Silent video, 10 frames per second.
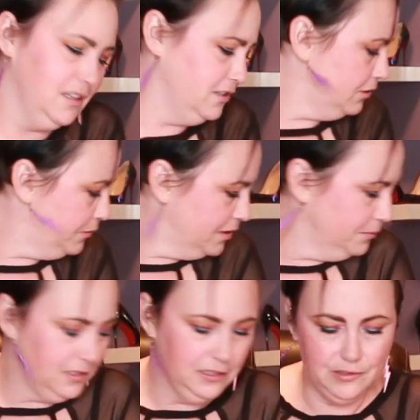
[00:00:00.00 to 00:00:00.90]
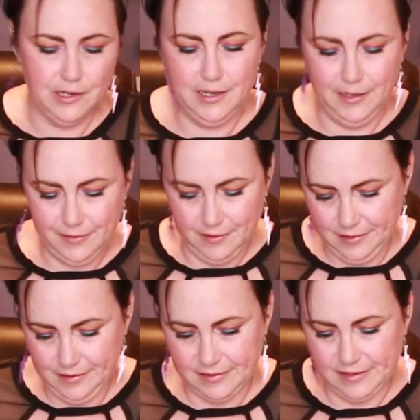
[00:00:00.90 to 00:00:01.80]
You know what I'm gonna try? I saw
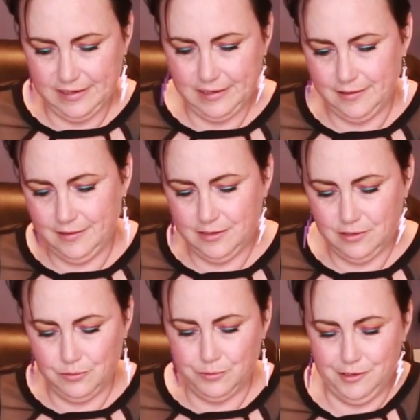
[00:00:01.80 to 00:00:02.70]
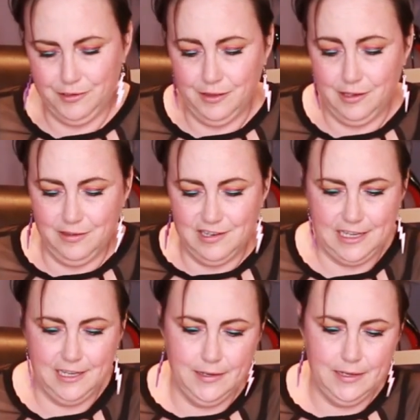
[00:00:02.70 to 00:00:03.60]
this in a tutorial the other
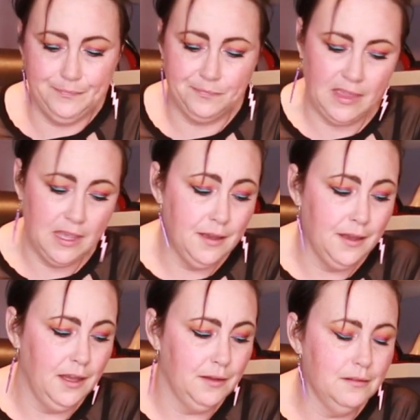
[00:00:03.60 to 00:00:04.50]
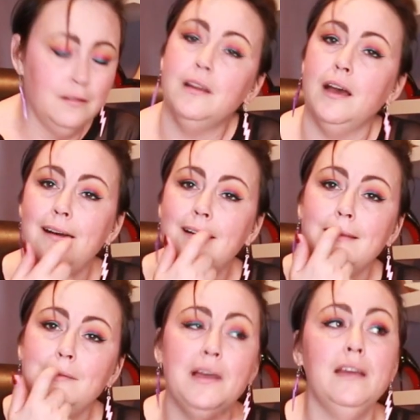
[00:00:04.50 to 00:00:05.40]
day. I'm gonna
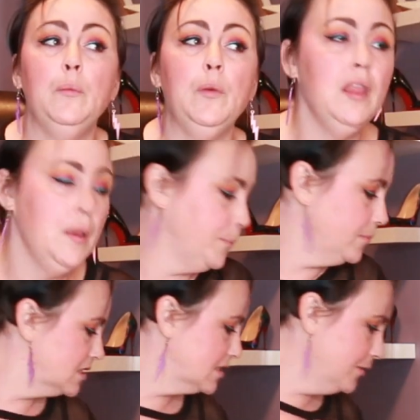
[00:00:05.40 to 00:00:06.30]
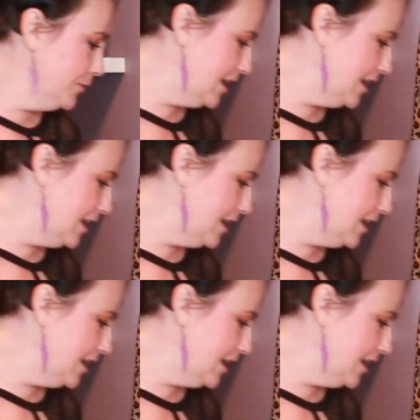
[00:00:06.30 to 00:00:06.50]
highlight my upper lip, see what